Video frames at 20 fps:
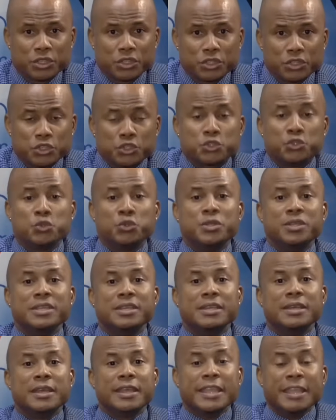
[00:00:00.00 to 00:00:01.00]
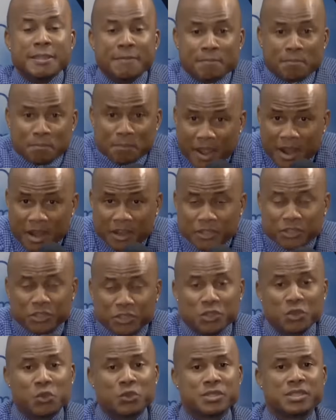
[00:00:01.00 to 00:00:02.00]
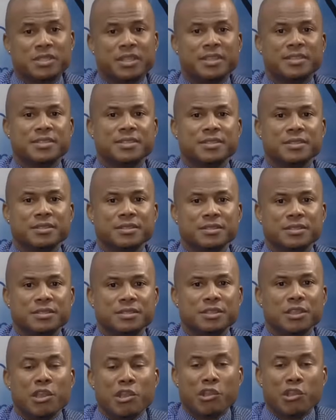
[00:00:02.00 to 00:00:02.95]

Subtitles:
should impart those lessons,